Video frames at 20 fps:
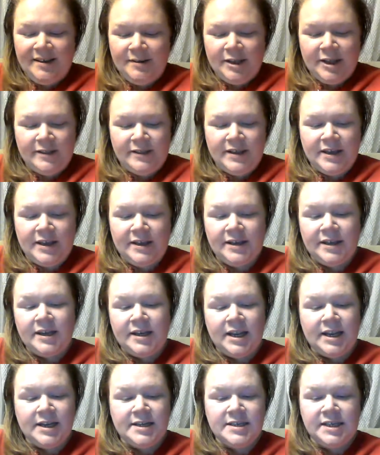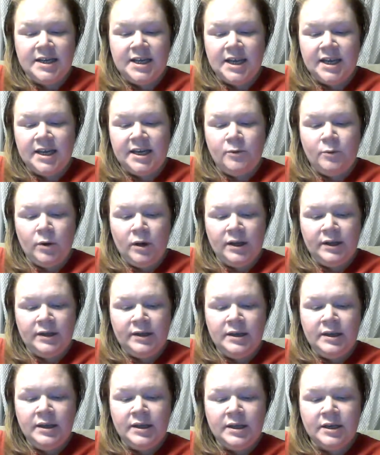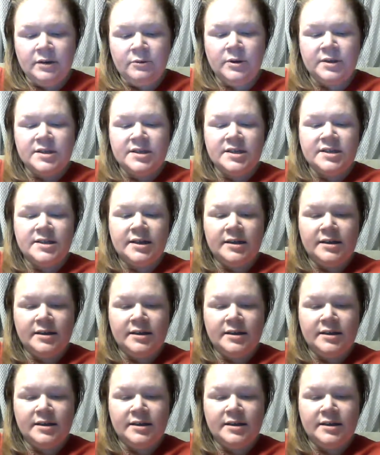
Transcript: And then in 1881 it was